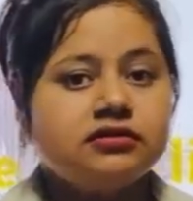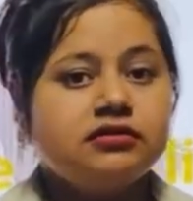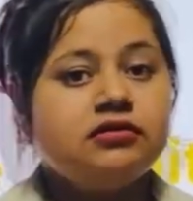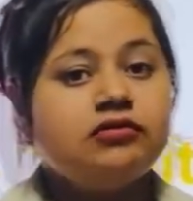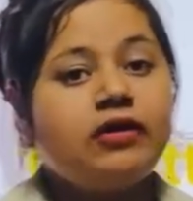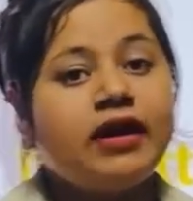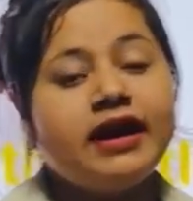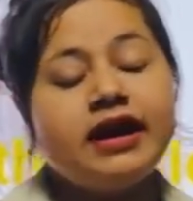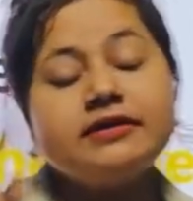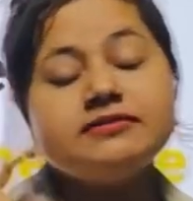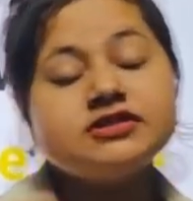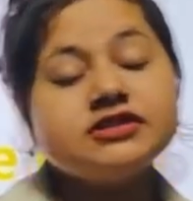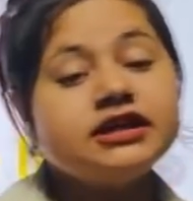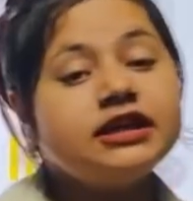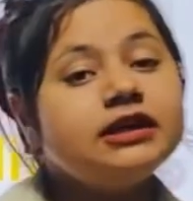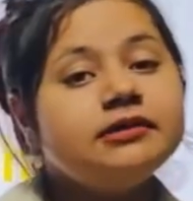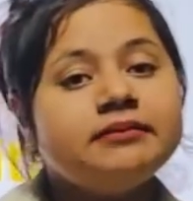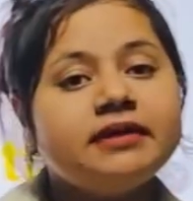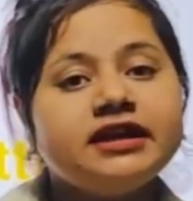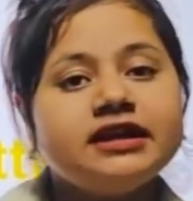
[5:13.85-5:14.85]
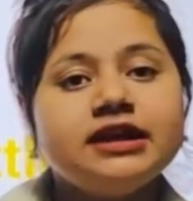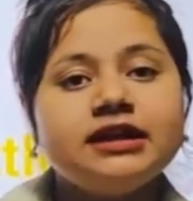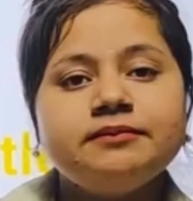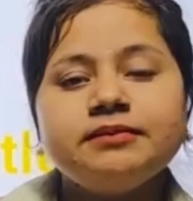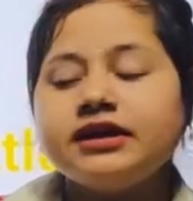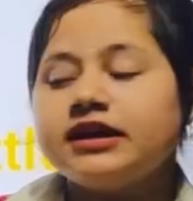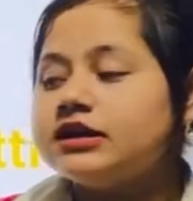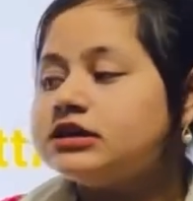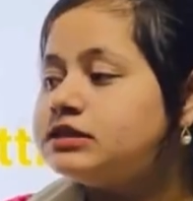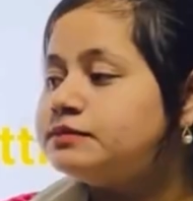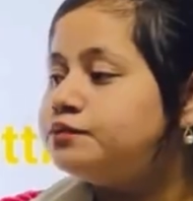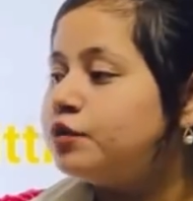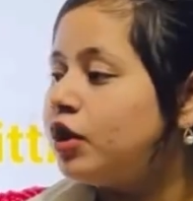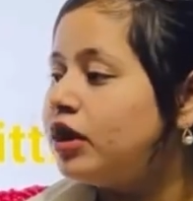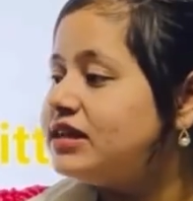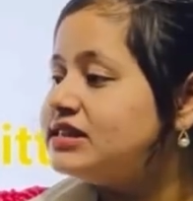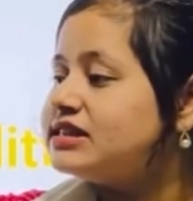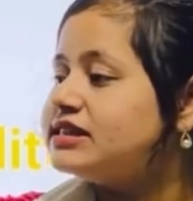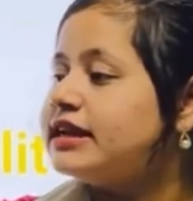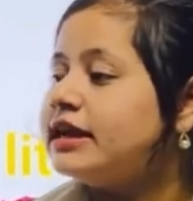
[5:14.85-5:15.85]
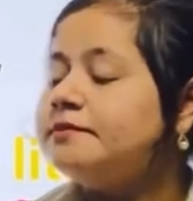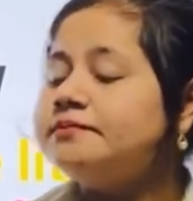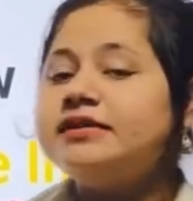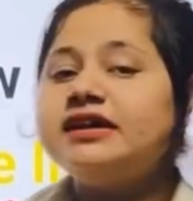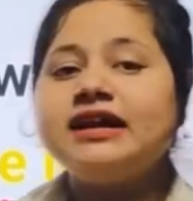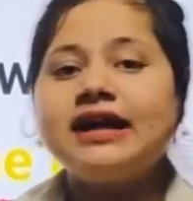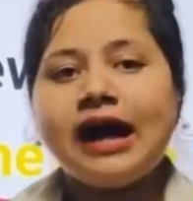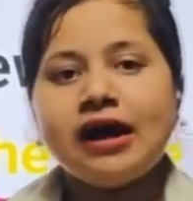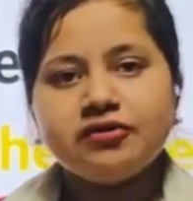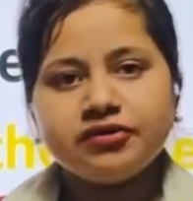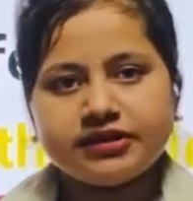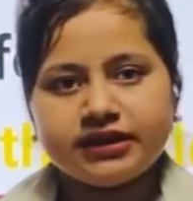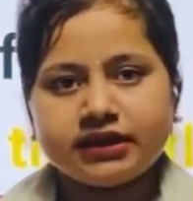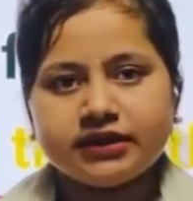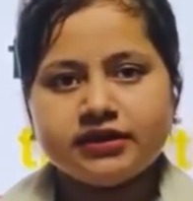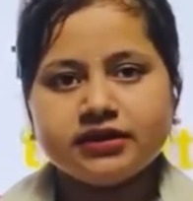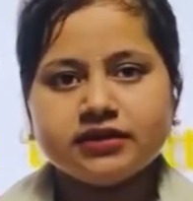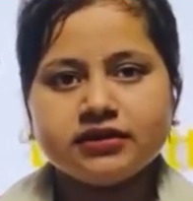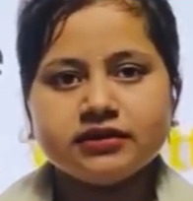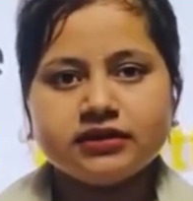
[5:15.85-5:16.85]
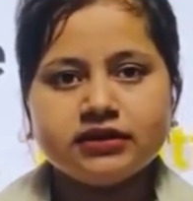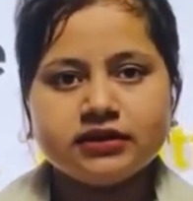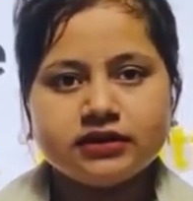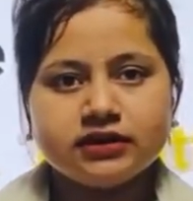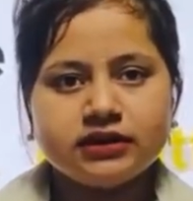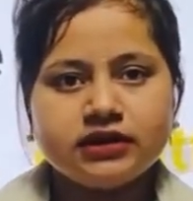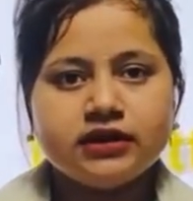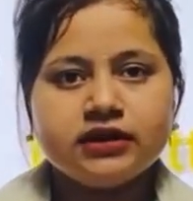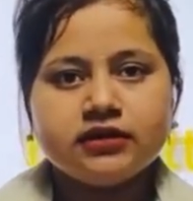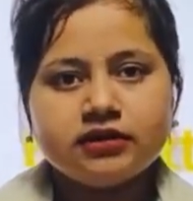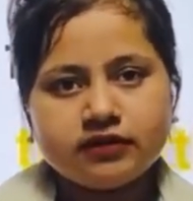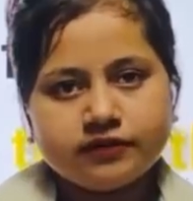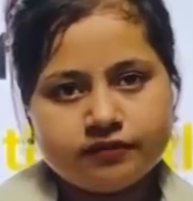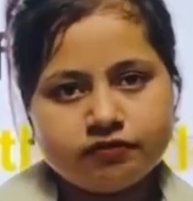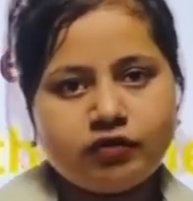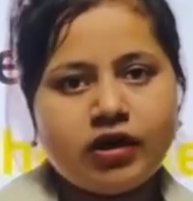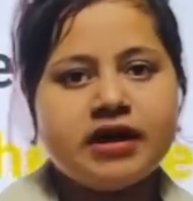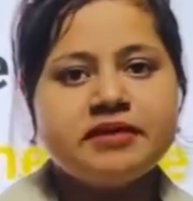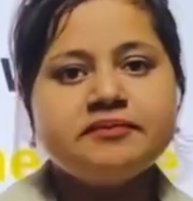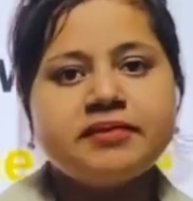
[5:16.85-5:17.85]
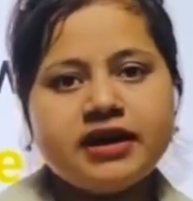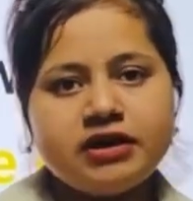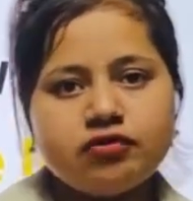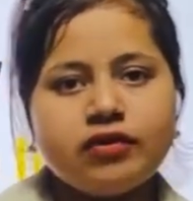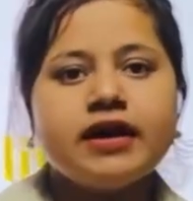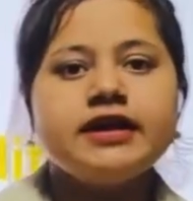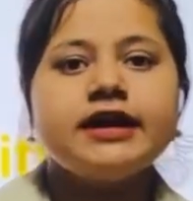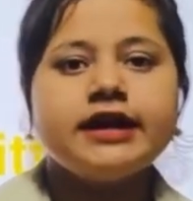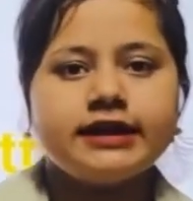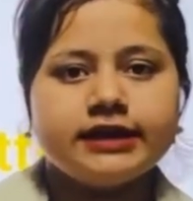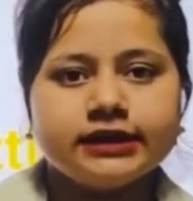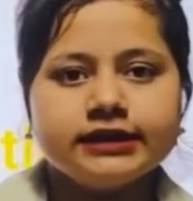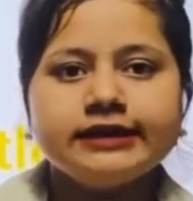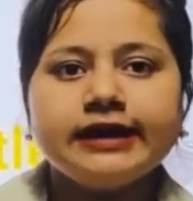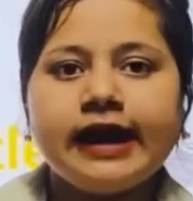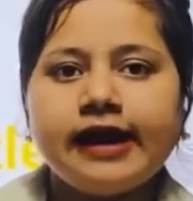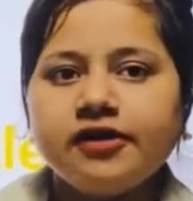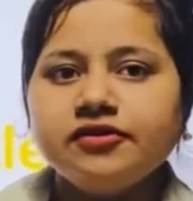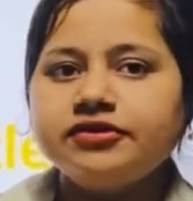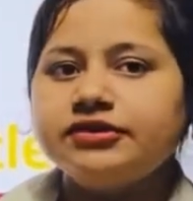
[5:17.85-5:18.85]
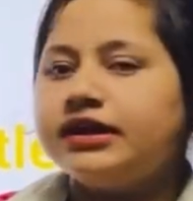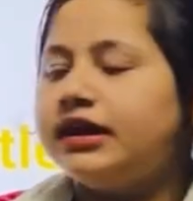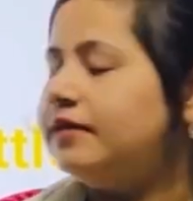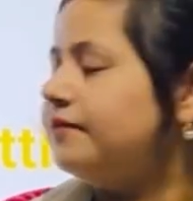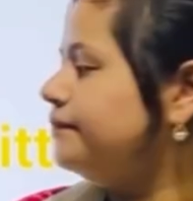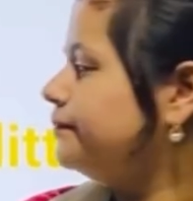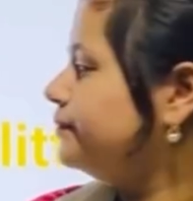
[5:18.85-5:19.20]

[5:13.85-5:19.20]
Why I am saying many? Because boys can be counted. One by one I can count them.